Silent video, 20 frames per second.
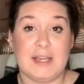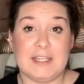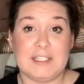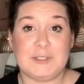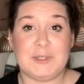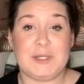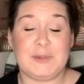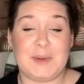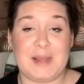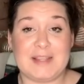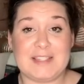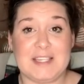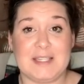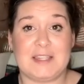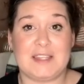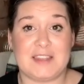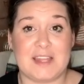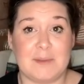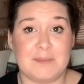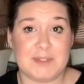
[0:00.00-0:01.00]
So anyways, hit the
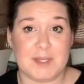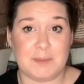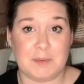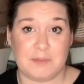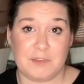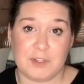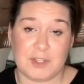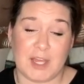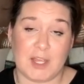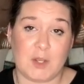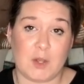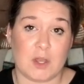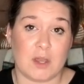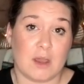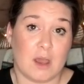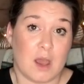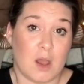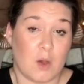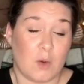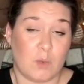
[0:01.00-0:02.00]
thumbs up if you like
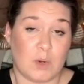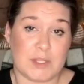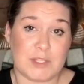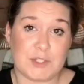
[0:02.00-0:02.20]
what